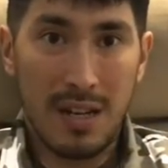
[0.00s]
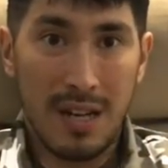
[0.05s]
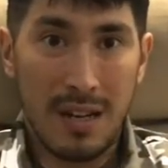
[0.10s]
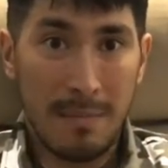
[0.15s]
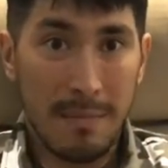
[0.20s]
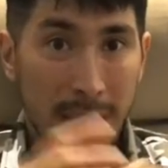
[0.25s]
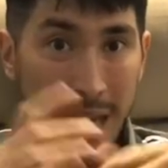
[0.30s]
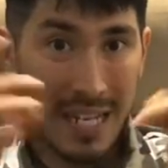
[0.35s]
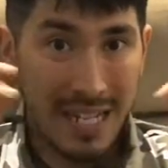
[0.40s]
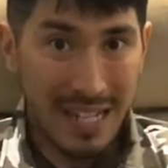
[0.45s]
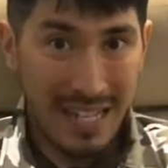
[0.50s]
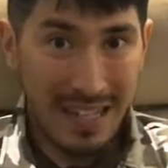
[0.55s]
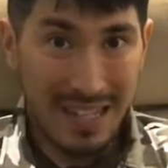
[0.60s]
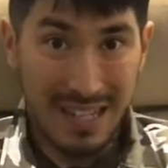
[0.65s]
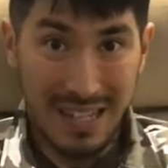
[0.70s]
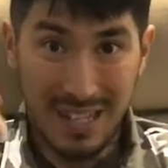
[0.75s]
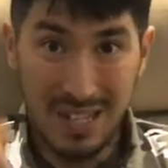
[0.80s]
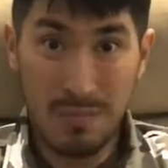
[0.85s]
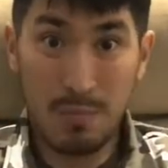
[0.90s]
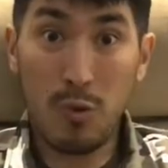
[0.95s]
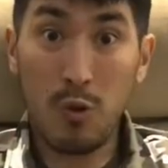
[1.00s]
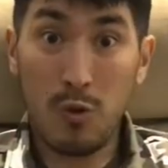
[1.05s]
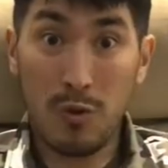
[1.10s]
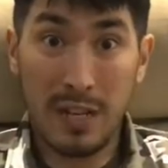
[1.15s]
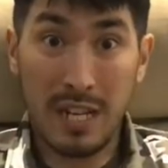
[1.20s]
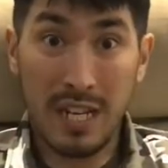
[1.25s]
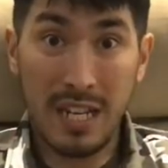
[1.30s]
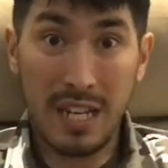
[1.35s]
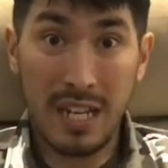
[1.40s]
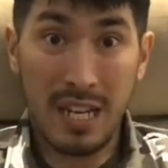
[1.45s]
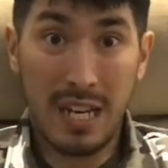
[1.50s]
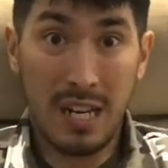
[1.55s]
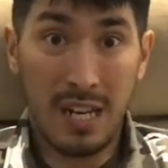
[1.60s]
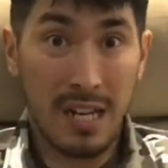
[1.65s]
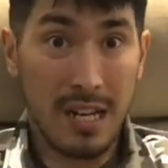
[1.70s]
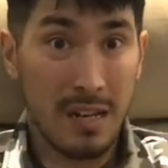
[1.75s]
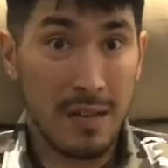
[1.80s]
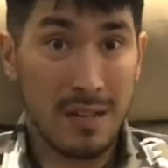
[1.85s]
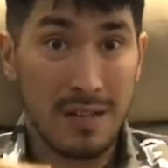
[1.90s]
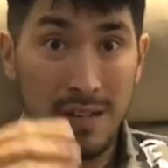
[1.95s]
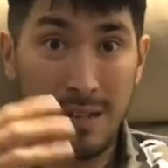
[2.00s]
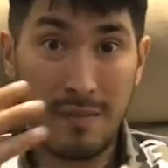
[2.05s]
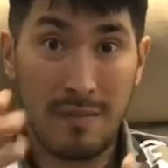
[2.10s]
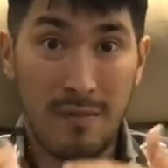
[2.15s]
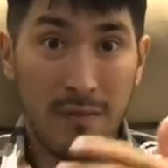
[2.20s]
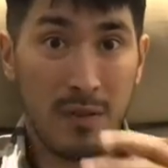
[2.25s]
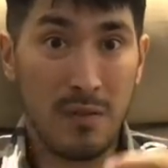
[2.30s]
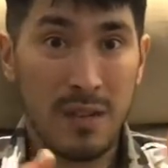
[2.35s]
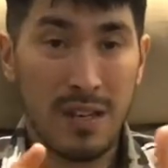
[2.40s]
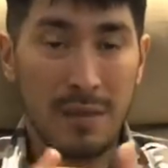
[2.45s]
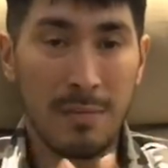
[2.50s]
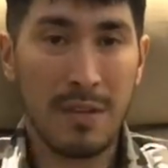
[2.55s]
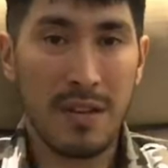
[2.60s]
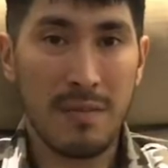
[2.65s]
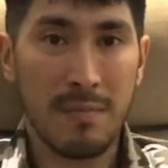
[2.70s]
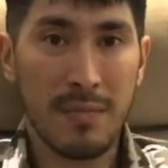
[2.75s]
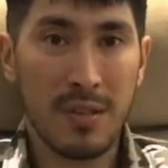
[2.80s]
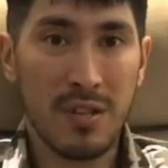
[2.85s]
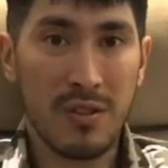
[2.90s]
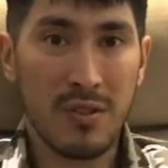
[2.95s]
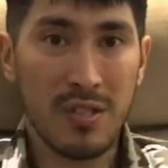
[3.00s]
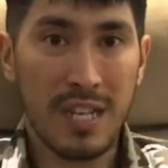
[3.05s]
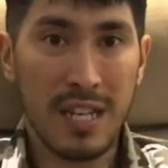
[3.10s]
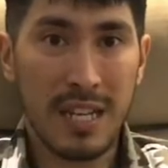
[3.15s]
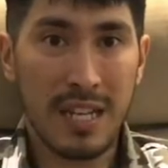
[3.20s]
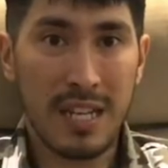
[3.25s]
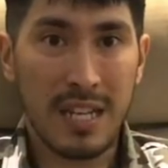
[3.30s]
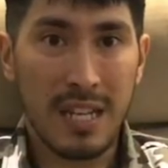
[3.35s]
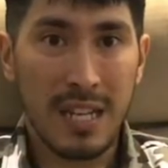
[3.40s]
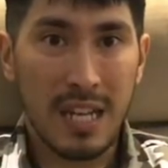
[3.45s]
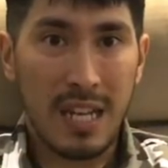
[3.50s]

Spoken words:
I made it this morning and thrown in a bit of music.